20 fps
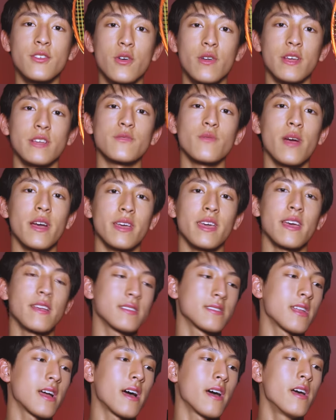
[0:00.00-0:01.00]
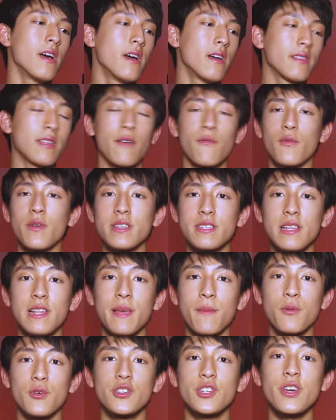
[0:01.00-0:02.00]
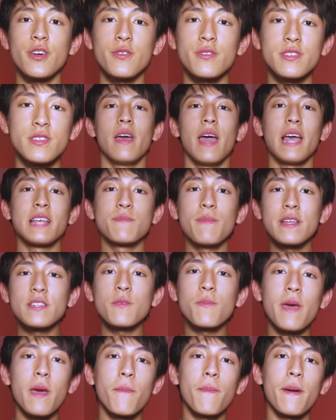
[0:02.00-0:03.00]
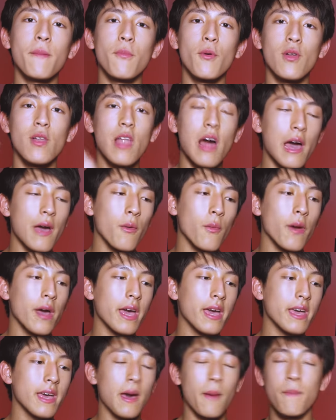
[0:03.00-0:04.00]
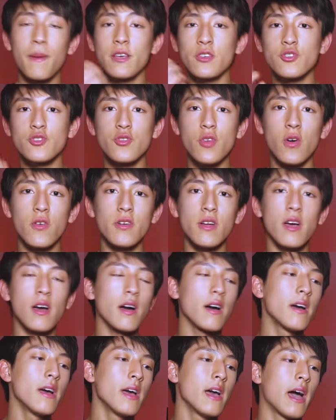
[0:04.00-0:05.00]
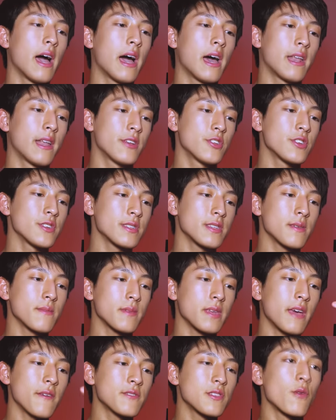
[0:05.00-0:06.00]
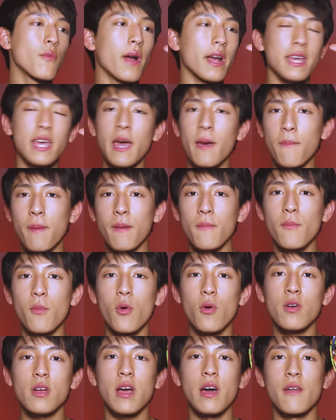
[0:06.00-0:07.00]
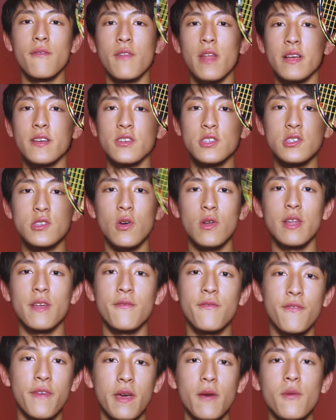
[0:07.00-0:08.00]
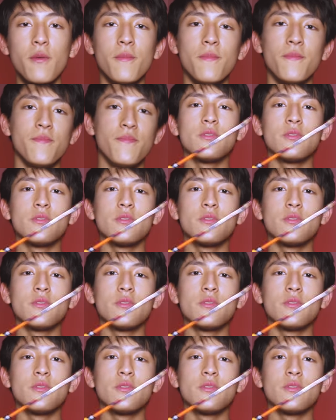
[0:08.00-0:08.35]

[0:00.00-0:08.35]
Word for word: Yonex rackets that they've recently produced. It's meant to be a bit more lightweight, a bit stronger, and it just gives the racket a bit more kind of like a solid feel.